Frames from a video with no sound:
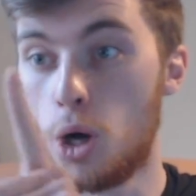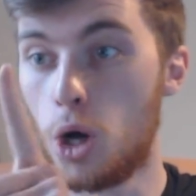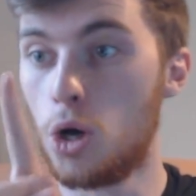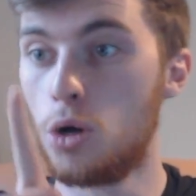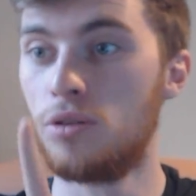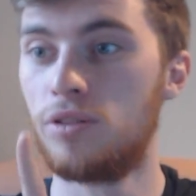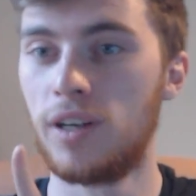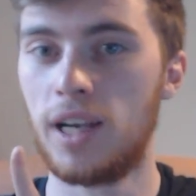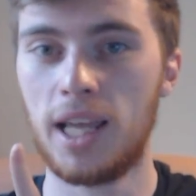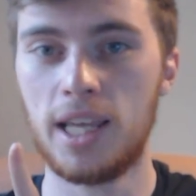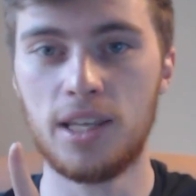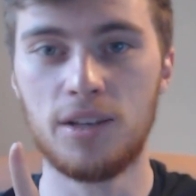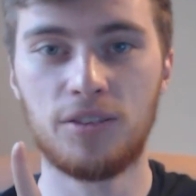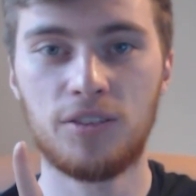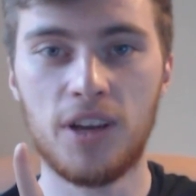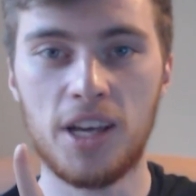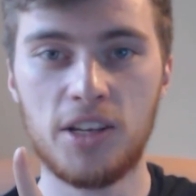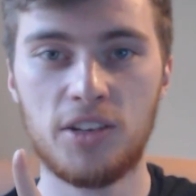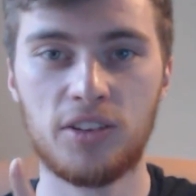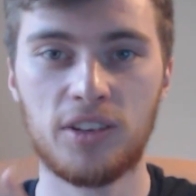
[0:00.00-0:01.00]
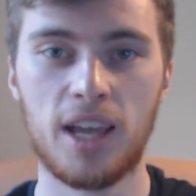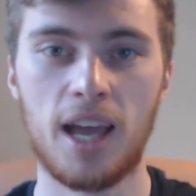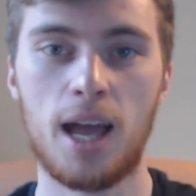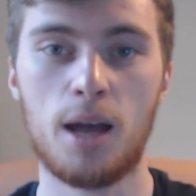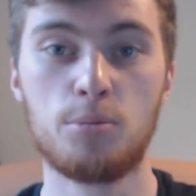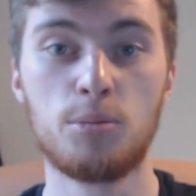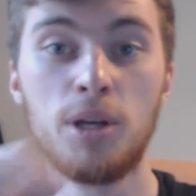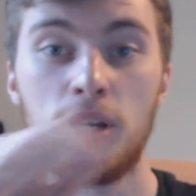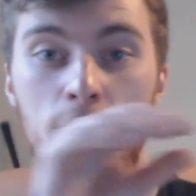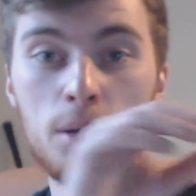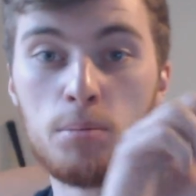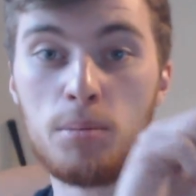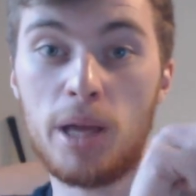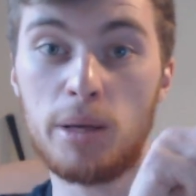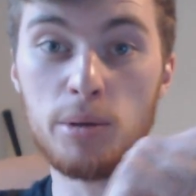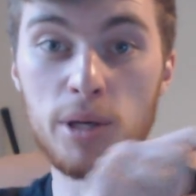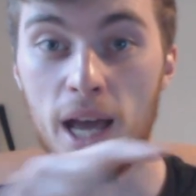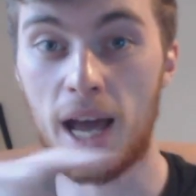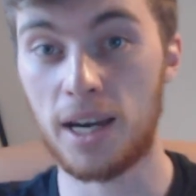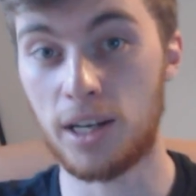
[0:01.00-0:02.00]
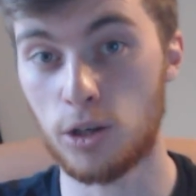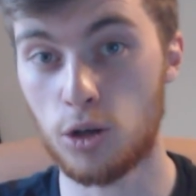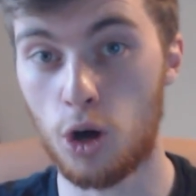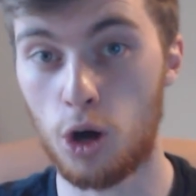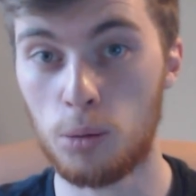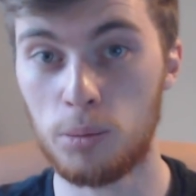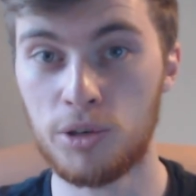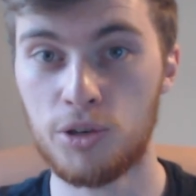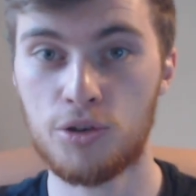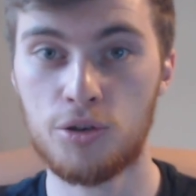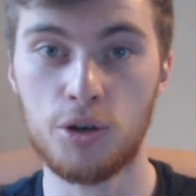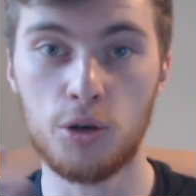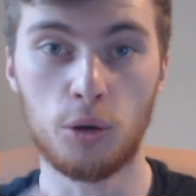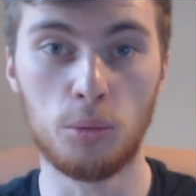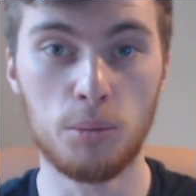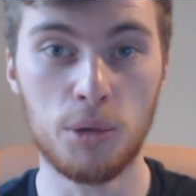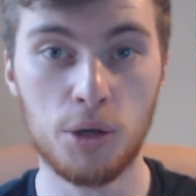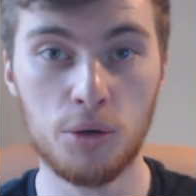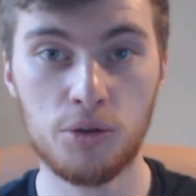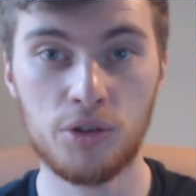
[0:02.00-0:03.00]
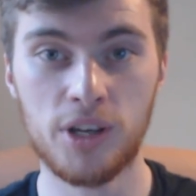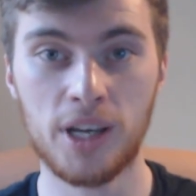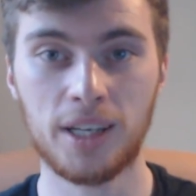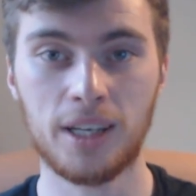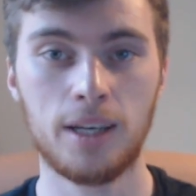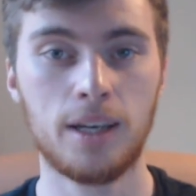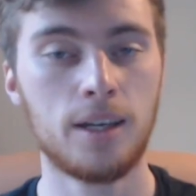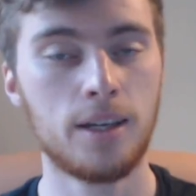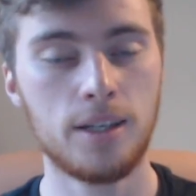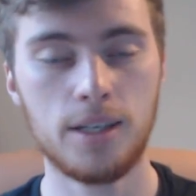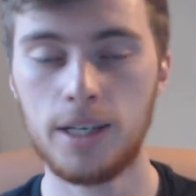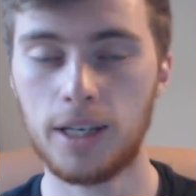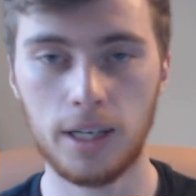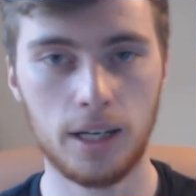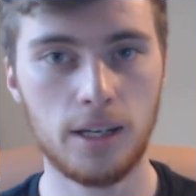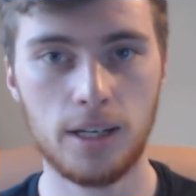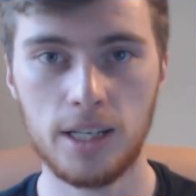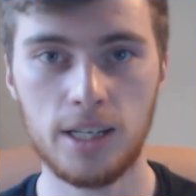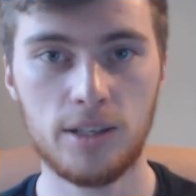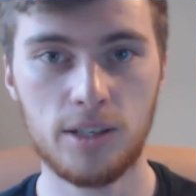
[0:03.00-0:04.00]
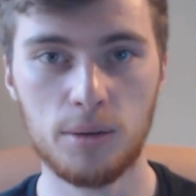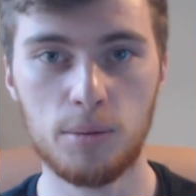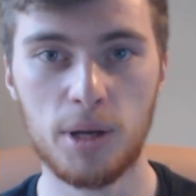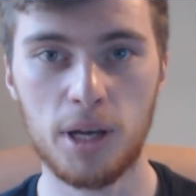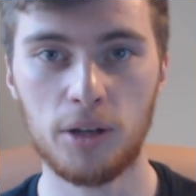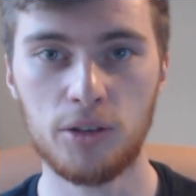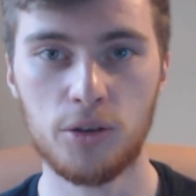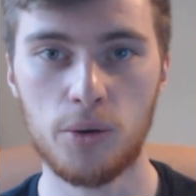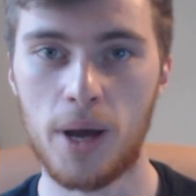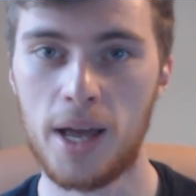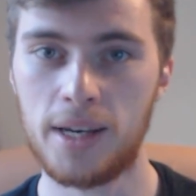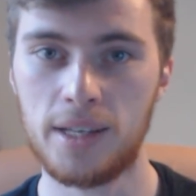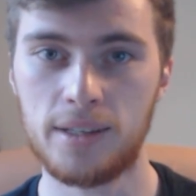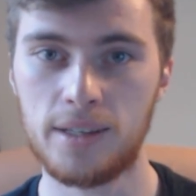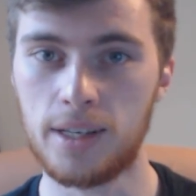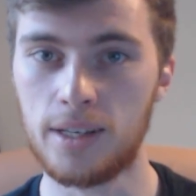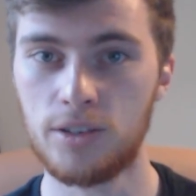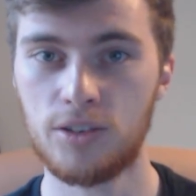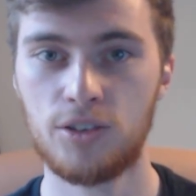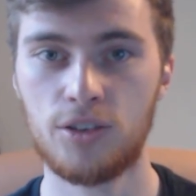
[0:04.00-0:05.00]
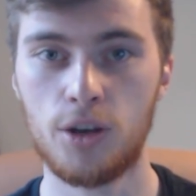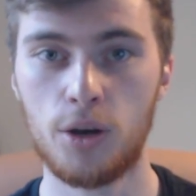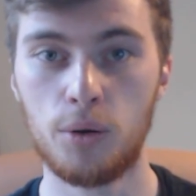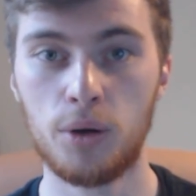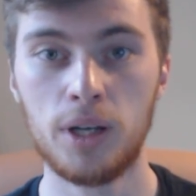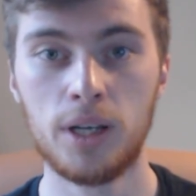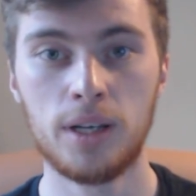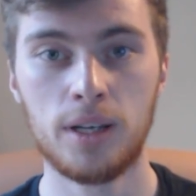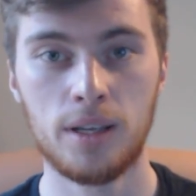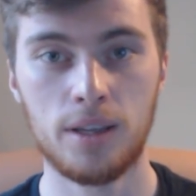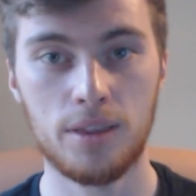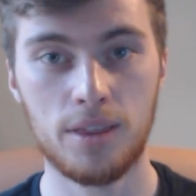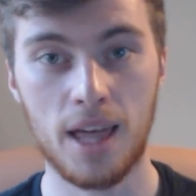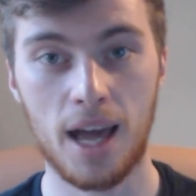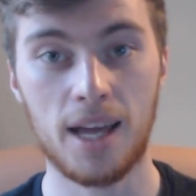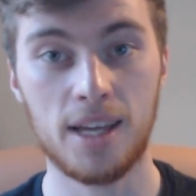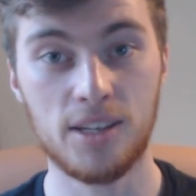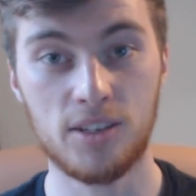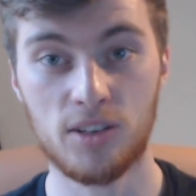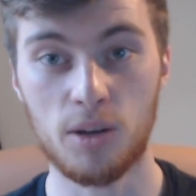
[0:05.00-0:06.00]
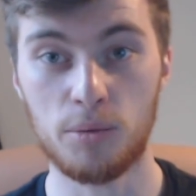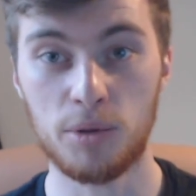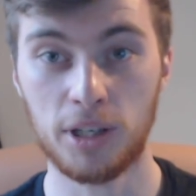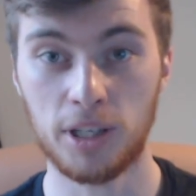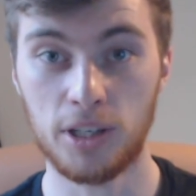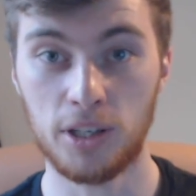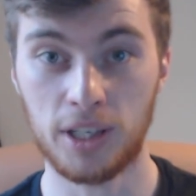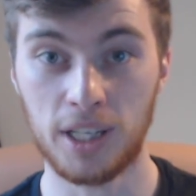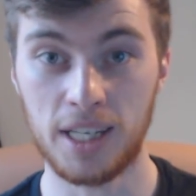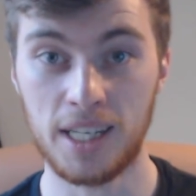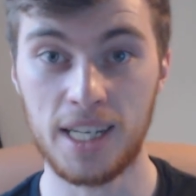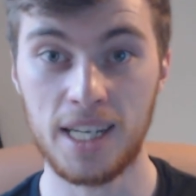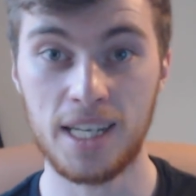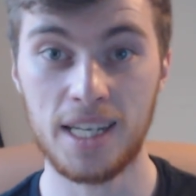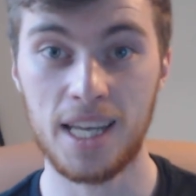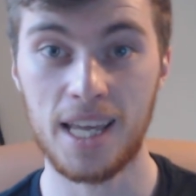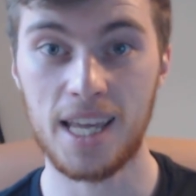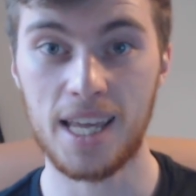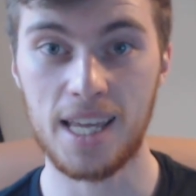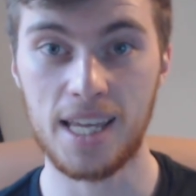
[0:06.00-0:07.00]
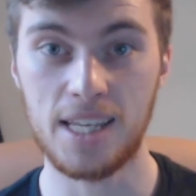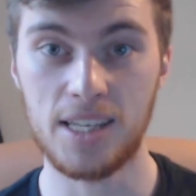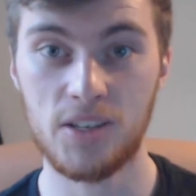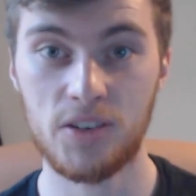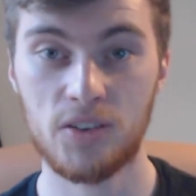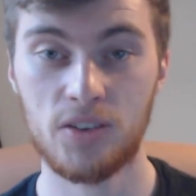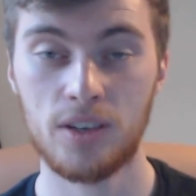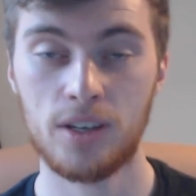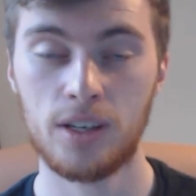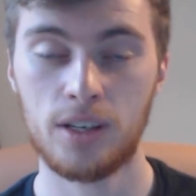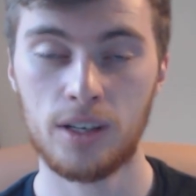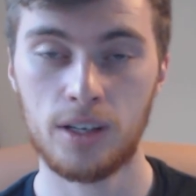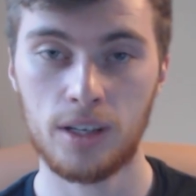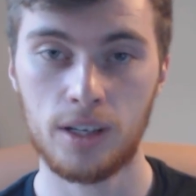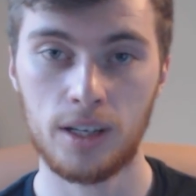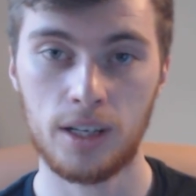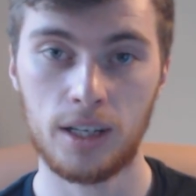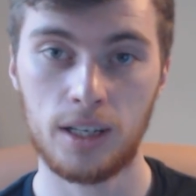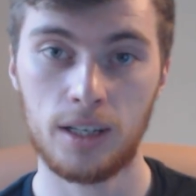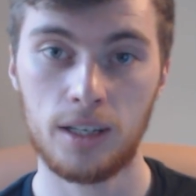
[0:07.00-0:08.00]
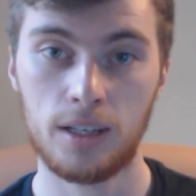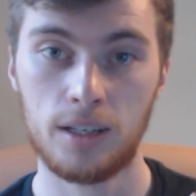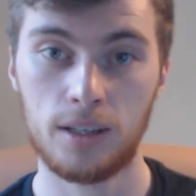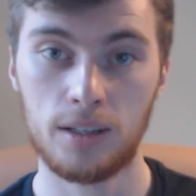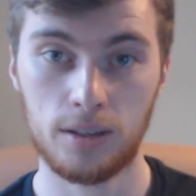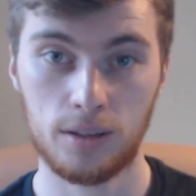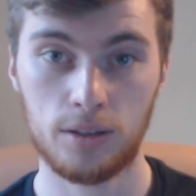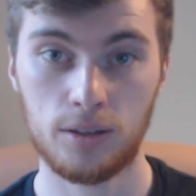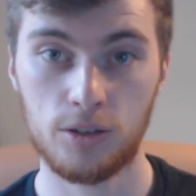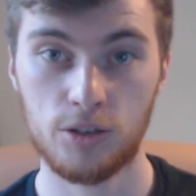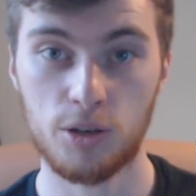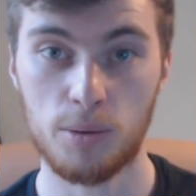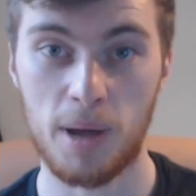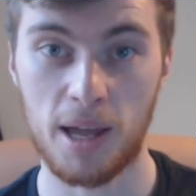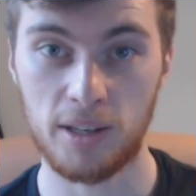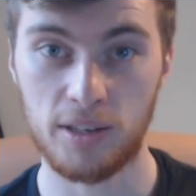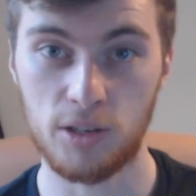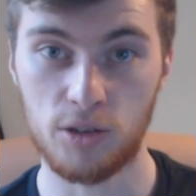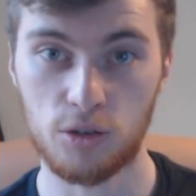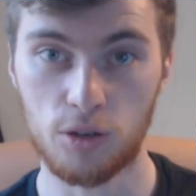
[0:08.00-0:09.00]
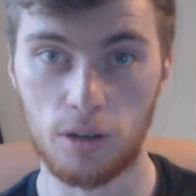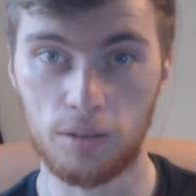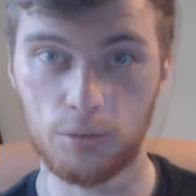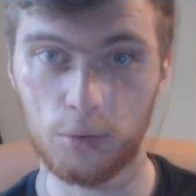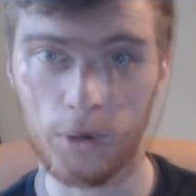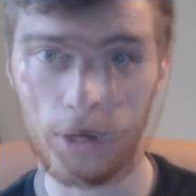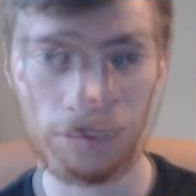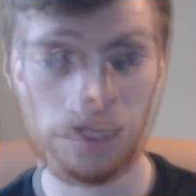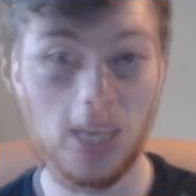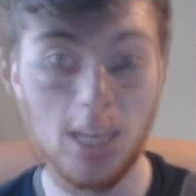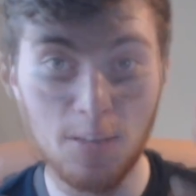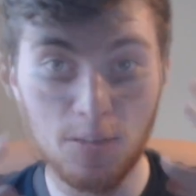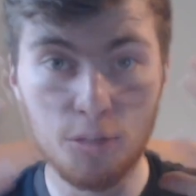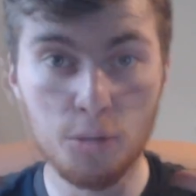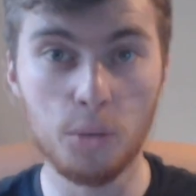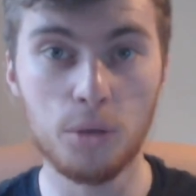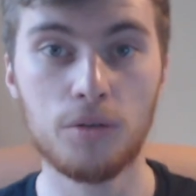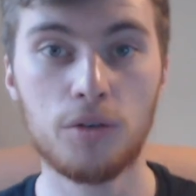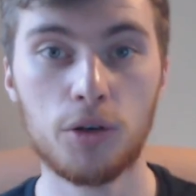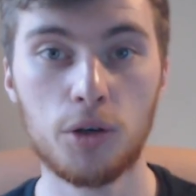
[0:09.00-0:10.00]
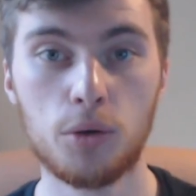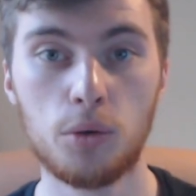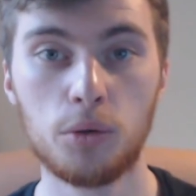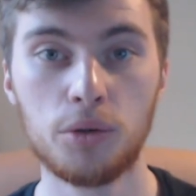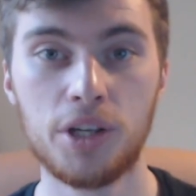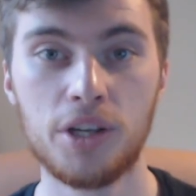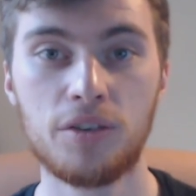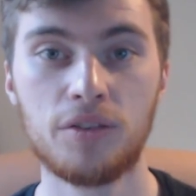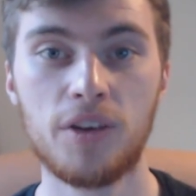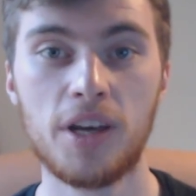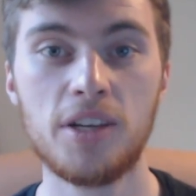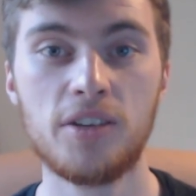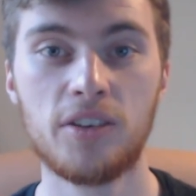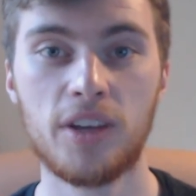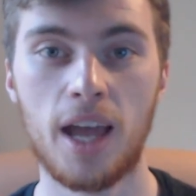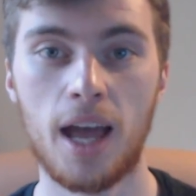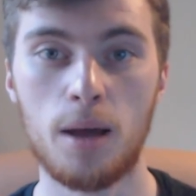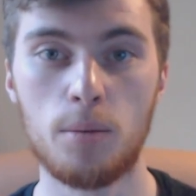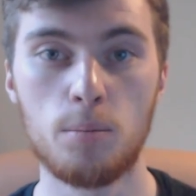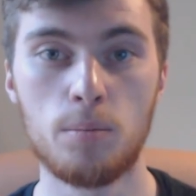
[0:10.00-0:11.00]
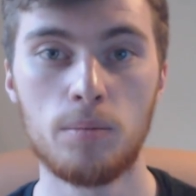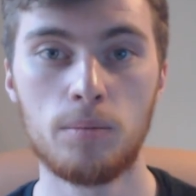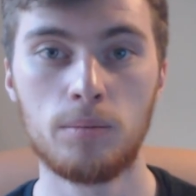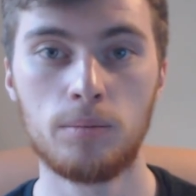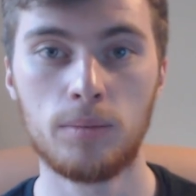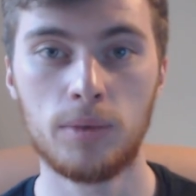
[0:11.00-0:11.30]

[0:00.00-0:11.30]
overlay your face cam, maybe add a commentary or music, you're going to need to be able to edit it. So that is something you're going to need, is some editing software. If you want to record this face cam,